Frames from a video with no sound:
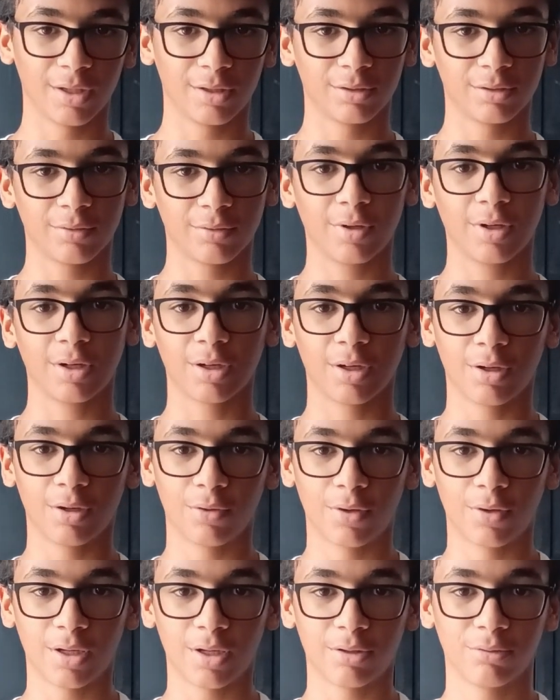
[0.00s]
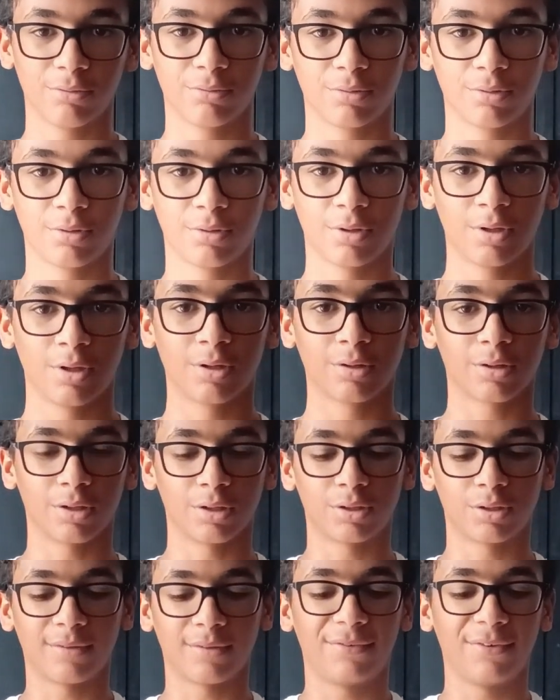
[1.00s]
So we're gonna go on. I'm gonna
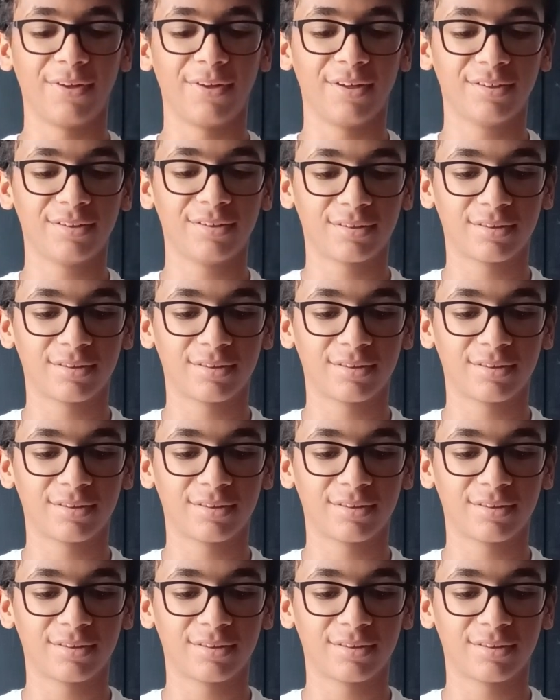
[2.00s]
shuffle this.